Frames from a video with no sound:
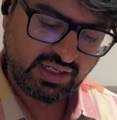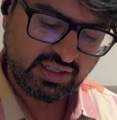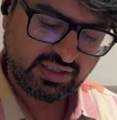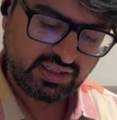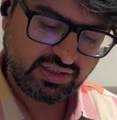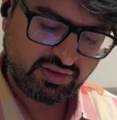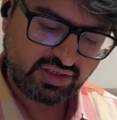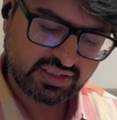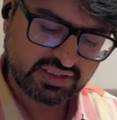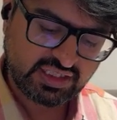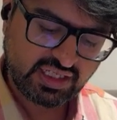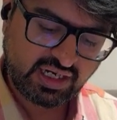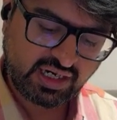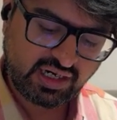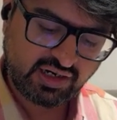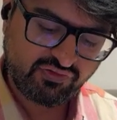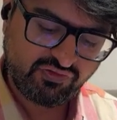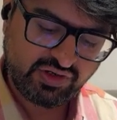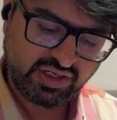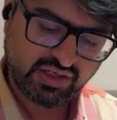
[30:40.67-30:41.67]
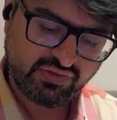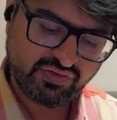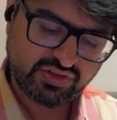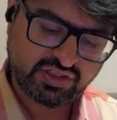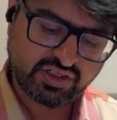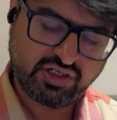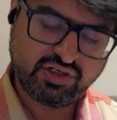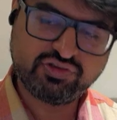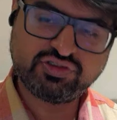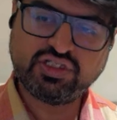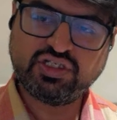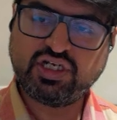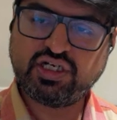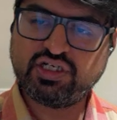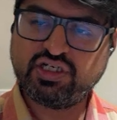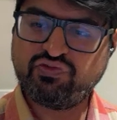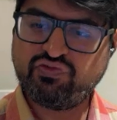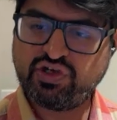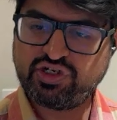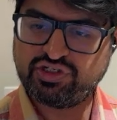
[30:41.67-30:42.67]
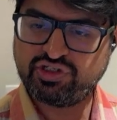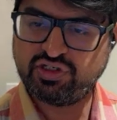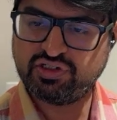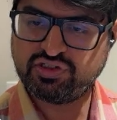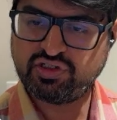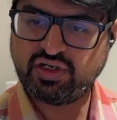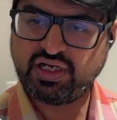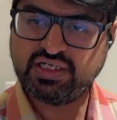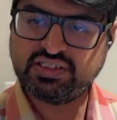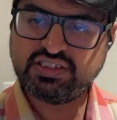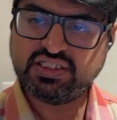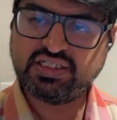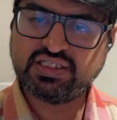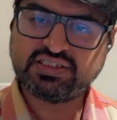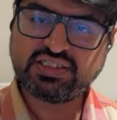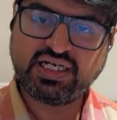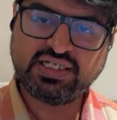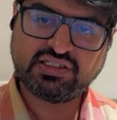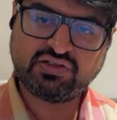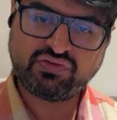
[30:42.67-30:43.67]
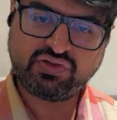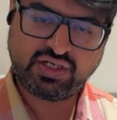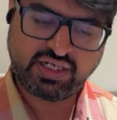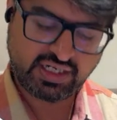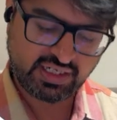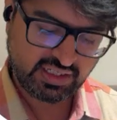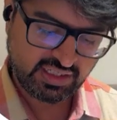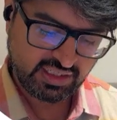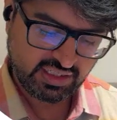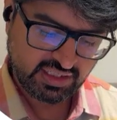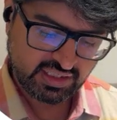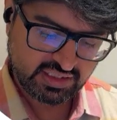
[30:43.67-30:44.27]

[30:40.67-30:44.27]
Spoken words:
And then you can see heart failure with reduced ejection fraction. So again, see the size of the heart.